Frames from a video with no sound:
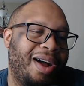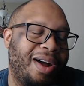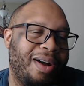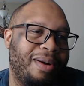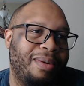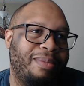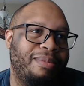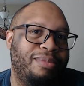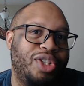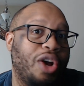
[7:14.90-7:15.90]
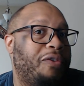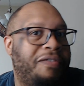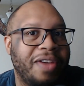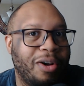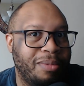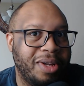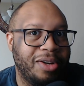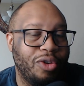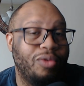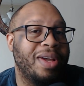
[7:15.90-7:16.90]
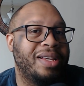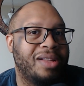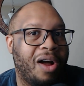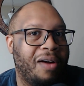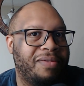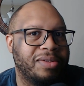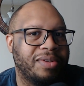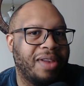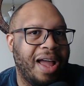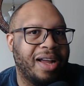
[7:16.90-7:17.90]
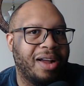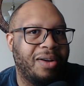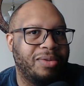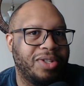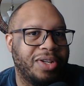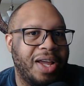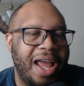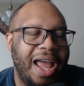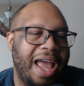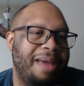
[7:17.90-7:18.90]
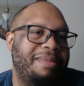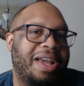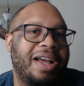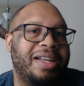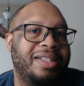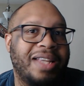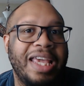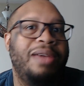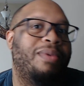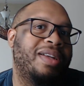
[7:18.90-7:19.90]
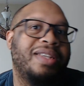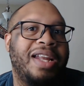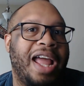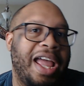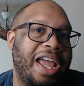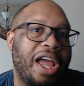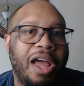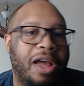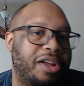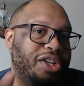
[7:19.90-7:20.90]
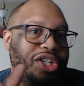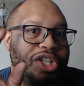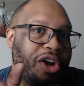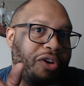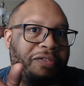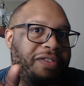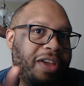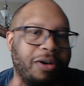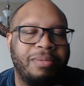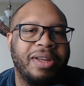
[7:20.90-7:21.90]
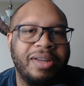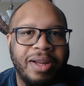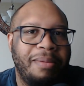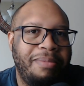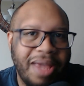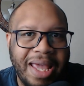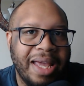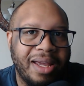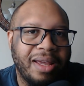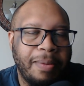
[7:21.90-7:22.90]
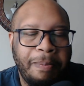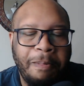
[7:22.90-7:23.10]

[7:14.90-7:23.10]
um, Joe Philbin, who is the offensive line coach. And because he wasn't a Joe Philbin pick,